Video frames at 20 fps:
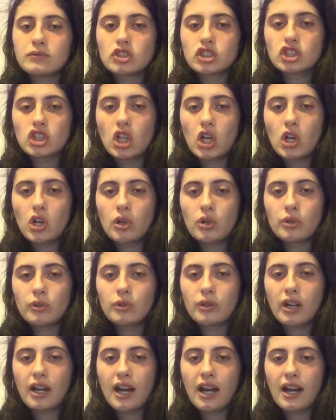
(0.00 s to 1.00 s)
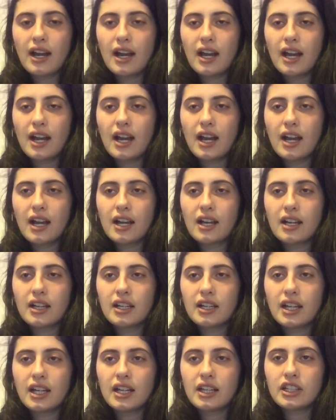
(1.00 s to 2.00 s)
So,
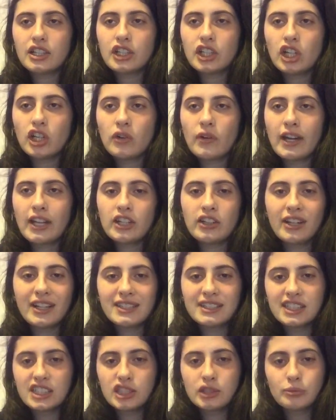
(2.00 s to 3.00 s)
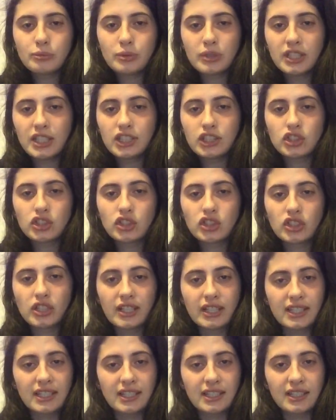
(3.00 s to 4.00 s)
anorexia is pretty
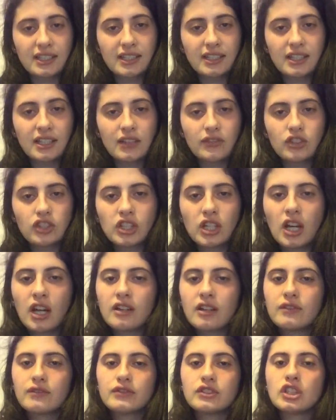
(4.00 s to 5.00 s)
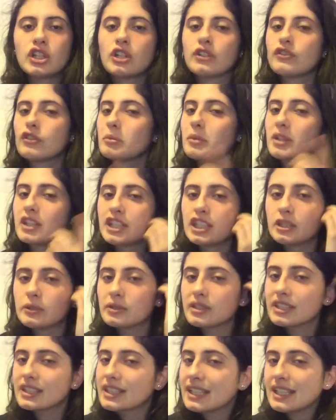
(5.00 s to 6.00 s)
tricky if you're not, familiar
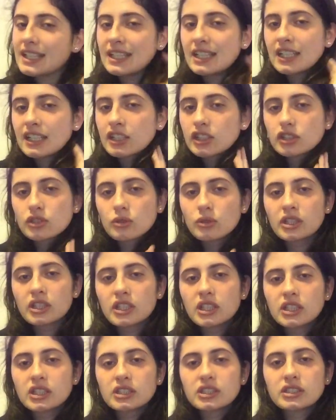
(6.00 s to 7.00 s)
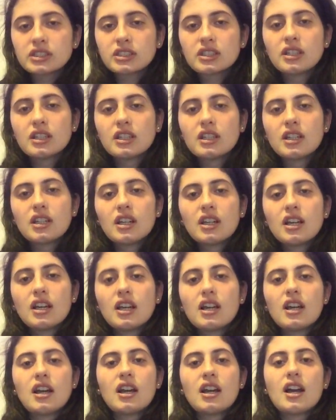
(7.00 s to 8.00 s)
with eating disorders.
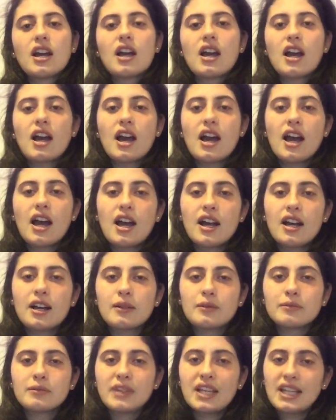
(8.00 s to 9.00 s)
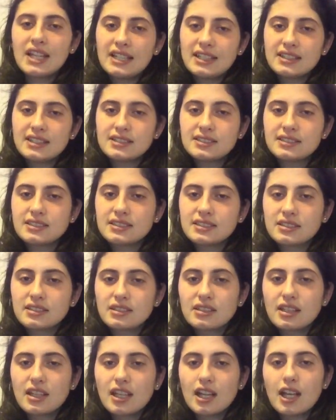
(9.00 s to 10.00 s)
It is
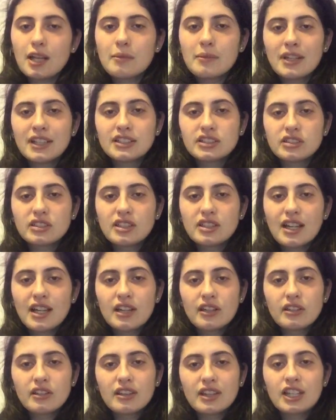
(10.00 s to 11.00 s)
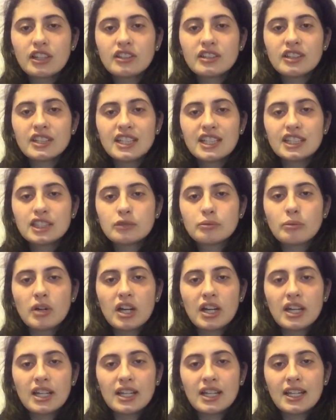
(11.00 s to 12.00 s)
a mental health illness,
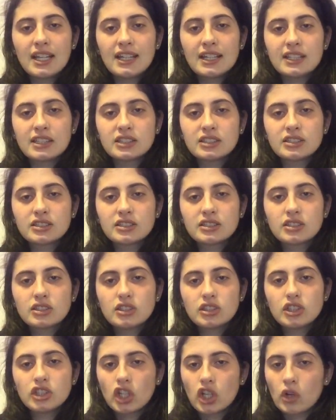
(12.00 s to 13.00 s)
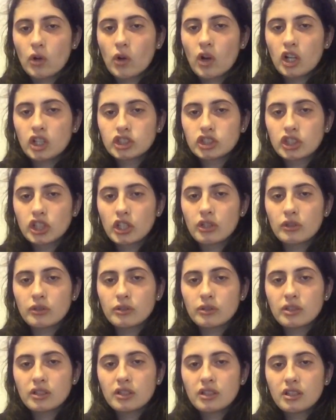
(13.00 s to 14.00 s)
but it's,
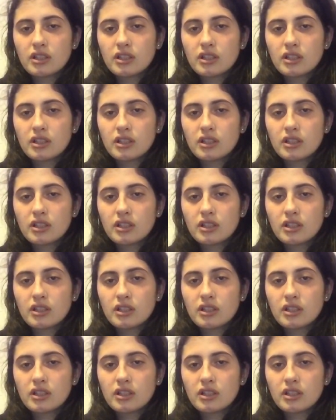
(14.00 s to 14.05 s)
also,